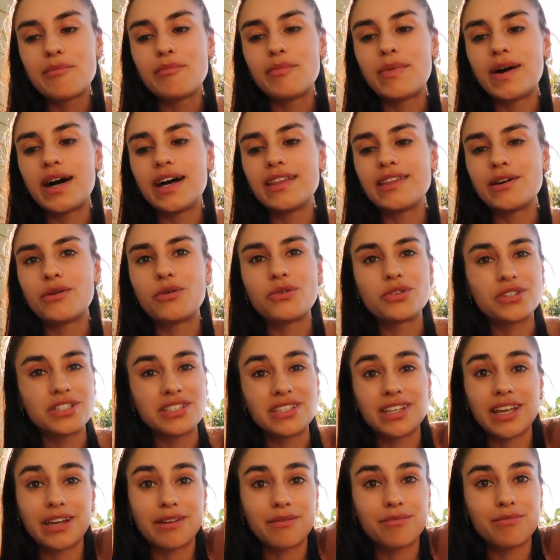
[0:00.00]
but they're all
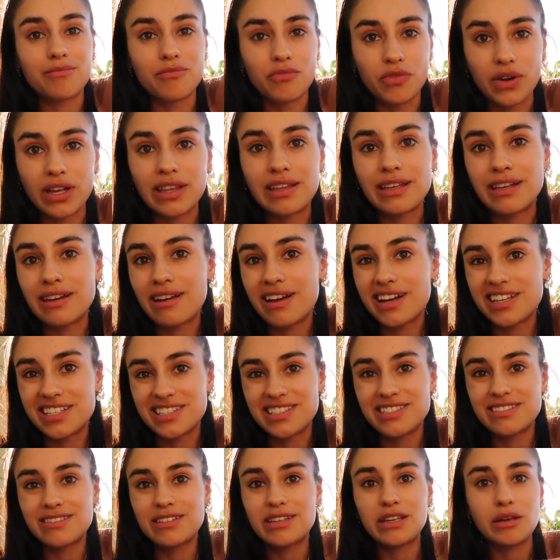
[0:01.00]
just like really
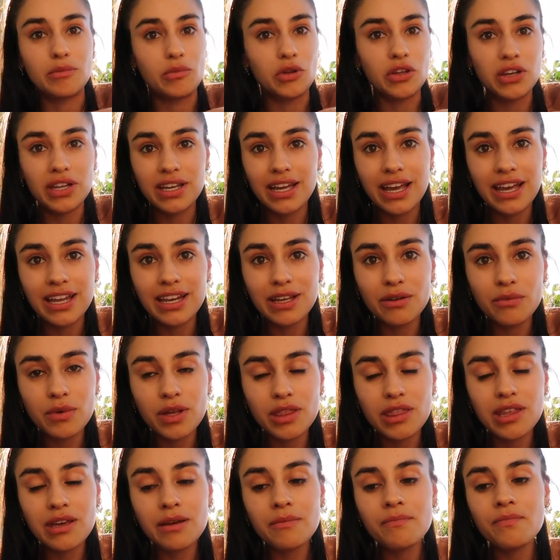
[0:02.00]
nice communicating
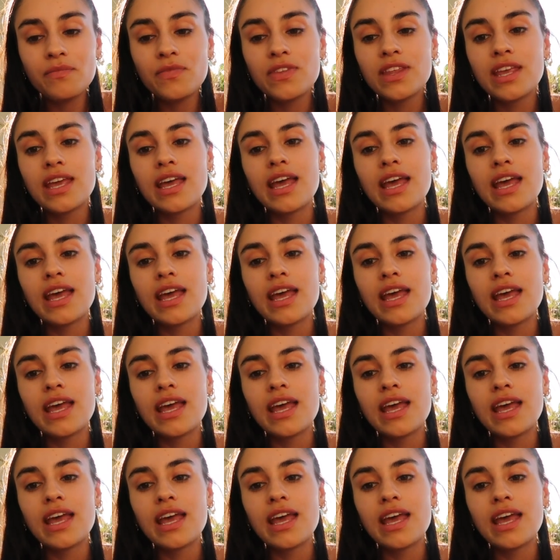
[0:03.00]
with them.